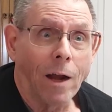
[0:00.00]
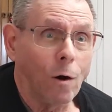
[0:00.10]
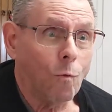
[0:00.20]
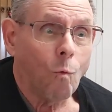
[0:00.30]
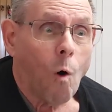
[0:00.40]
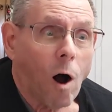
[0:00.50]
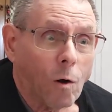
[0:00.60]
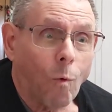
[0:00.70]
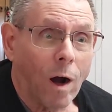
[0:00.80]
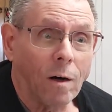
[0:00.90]
I don't
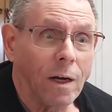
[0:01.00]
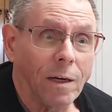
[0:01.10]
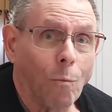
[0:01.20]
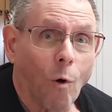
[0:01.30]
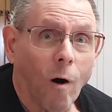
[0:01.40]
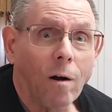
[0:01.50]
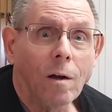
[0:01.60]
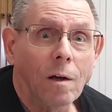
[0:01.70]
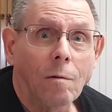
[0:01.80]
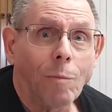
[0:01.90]
walk well anymore,
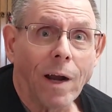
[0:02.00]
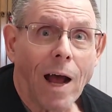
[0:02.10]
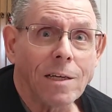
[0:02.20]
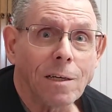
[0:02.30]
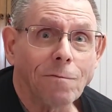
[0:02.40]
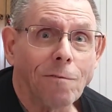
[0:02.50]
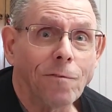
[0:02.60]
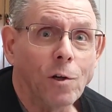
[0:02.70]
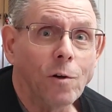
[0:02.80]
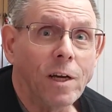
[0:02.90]
but as of a
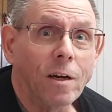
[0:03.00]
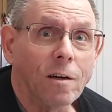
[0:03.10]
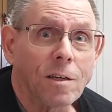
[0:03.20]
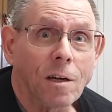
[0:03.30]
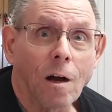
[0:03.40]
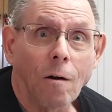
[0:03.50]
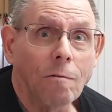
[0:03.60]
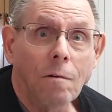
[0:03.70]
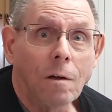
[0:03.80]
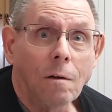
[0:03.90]
few years
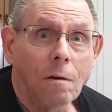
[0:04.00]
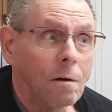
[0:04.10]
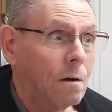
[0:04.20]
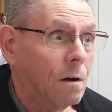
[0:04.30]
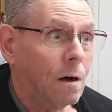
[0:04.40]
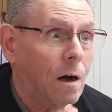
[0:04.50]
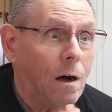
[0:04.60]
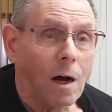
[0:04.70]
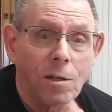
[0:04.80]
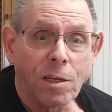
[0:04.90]
ago,
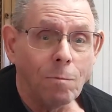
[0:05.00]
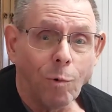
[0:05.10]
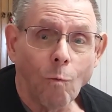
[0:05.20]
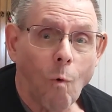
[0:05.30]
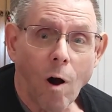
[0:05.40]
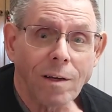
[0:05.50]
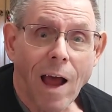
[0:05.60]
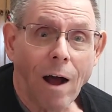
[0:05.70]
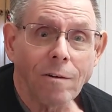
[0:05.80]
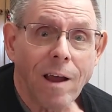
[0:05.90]
a simple walk
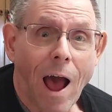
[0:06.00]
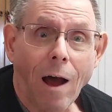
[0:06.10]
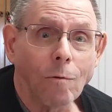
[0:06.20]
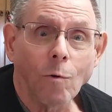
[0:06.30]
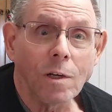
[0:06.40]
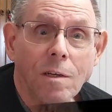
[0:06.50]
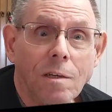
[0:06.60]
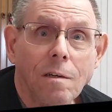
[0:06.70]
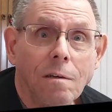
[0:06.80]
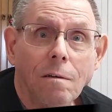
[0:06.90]
downtown
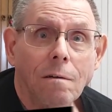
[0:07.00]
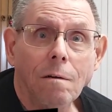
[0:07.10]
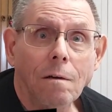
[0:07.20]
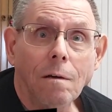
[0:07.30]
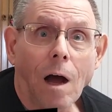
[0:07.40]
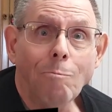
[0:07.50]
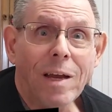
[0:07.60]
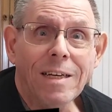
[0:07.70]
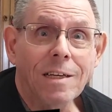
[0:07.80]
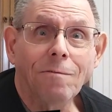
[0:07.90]
was a
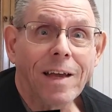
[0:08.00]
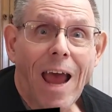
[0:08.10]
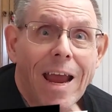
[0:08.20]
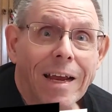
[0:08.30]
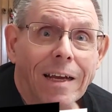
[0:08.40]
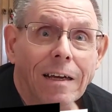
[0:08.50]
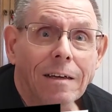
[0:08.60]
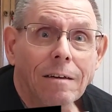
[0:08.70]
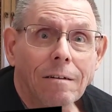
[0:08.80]
piece of cake.